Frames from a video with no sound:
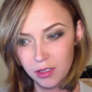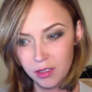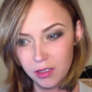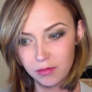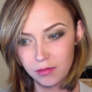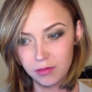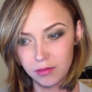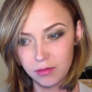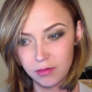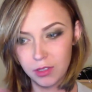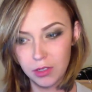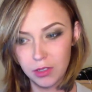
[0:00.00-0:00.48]

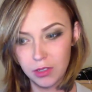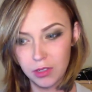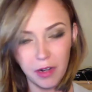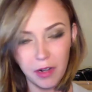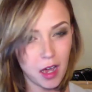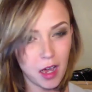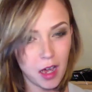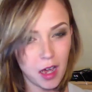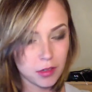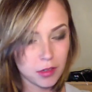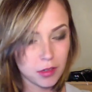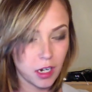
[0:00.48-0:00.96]
the
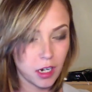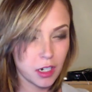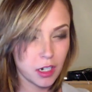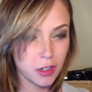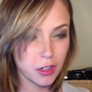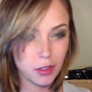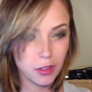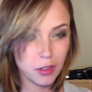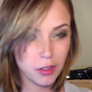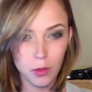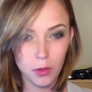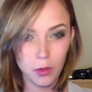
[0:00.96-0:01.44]
ground or under
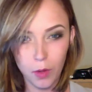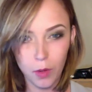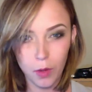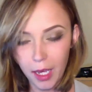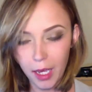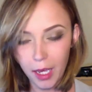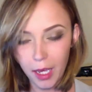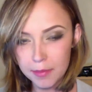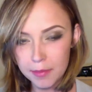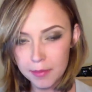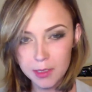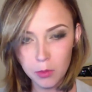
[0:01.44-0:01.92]
the web,
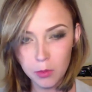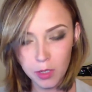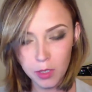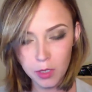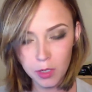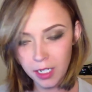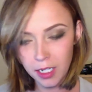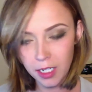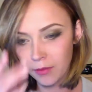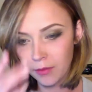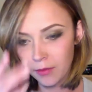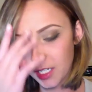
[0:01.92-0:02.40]
sort
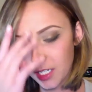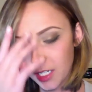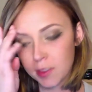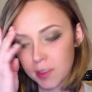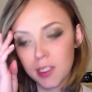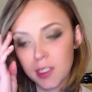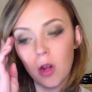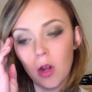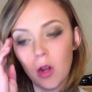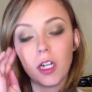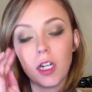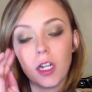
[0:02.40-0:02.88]
of, and it was
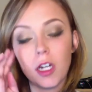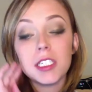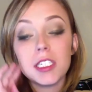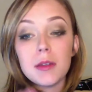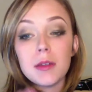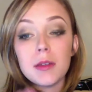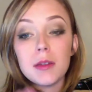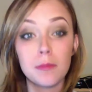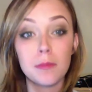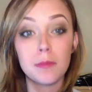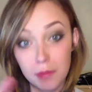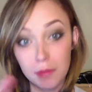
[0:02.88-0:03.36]
hard to
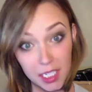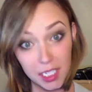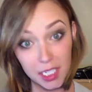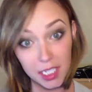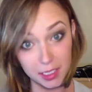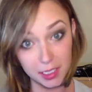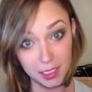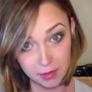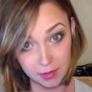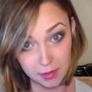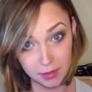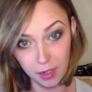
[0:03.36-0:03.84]
meet
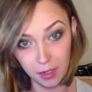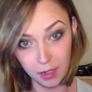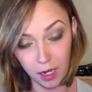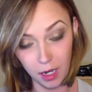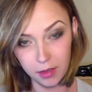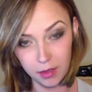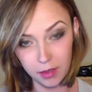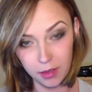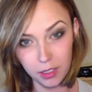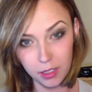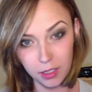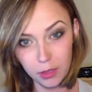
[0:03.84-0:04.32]
other
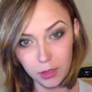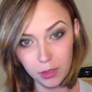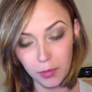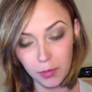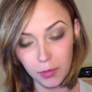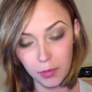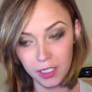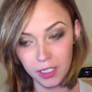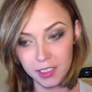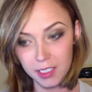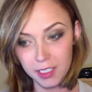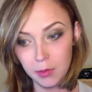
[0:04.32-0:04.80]

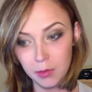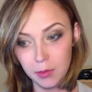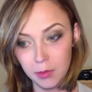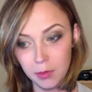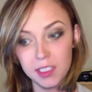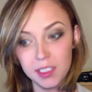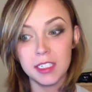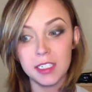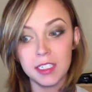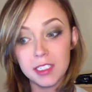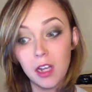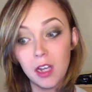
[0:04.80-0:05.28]
hoopers. It wasn't
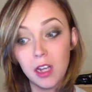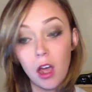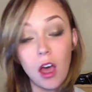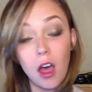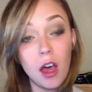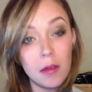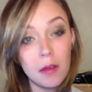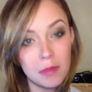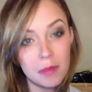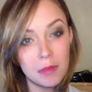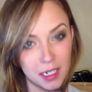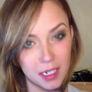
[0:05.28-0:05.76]
as
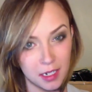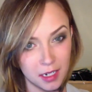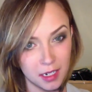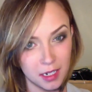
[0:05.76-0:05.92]
common